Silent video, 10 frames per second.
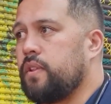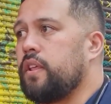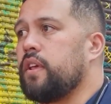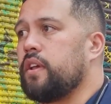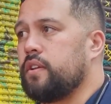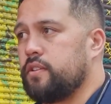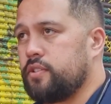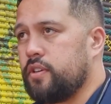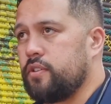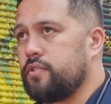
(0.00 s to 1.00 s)
Yeah,
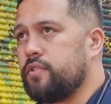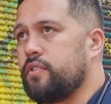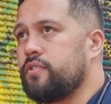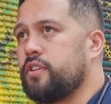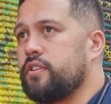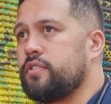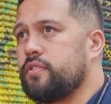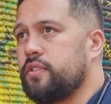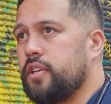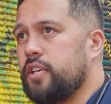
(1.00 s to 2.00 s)
so it's not
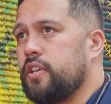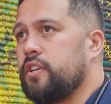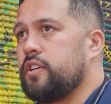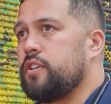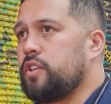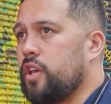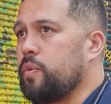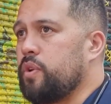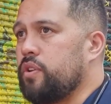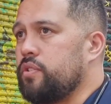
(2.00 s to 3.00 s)
just
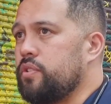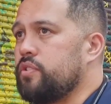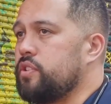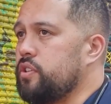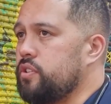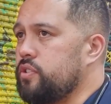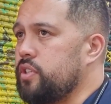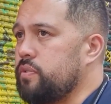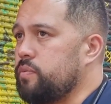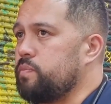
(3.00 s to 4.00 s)
go and see the
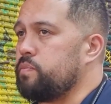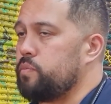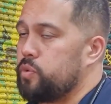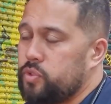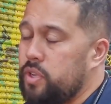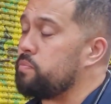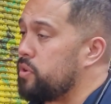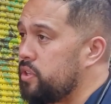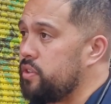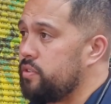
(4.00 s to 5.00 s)
GP or
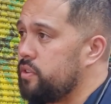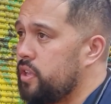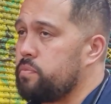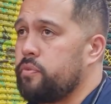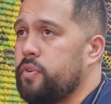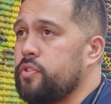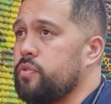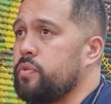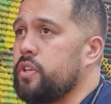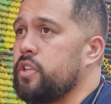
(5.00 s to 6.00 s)
somebody, our
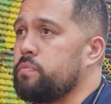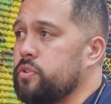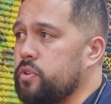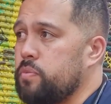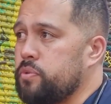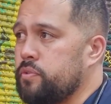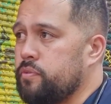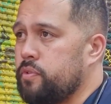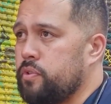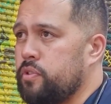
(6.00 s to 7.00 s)
professional, get a prescription
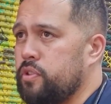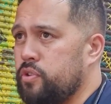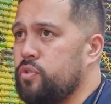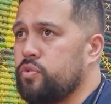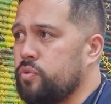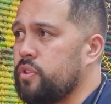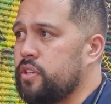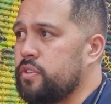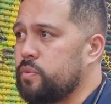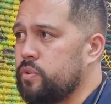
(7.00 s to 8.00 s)
for the usual
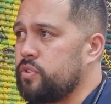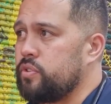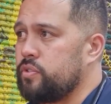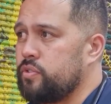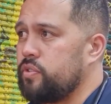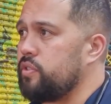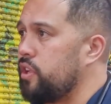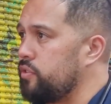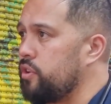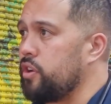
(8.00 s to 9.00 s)
things, which is
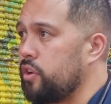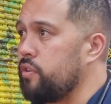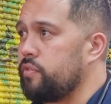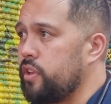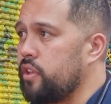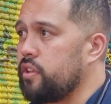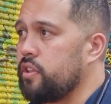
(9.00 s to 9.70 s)
like diclofenac.